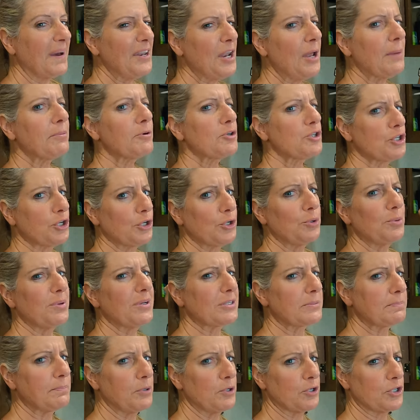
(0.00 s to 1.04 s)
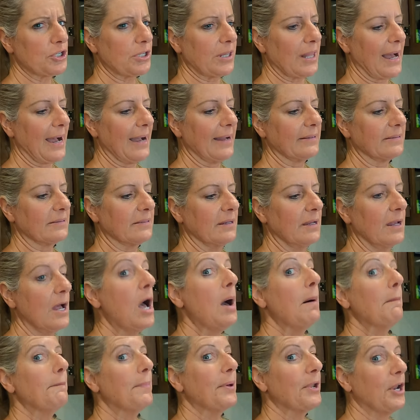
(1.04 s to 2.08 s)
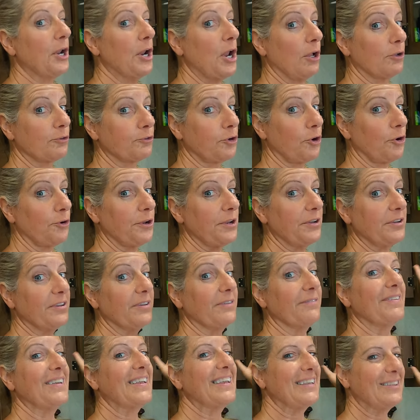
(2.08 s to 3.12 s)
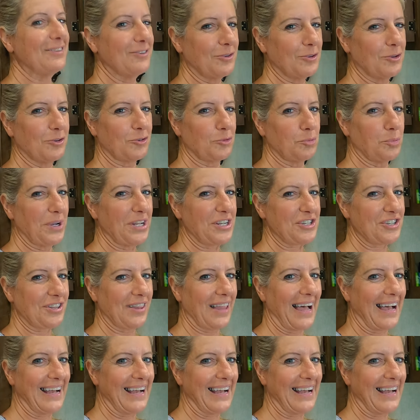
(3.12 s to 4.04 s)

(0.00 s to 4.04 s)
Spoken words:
my number two is push lights, but an alternative is the switch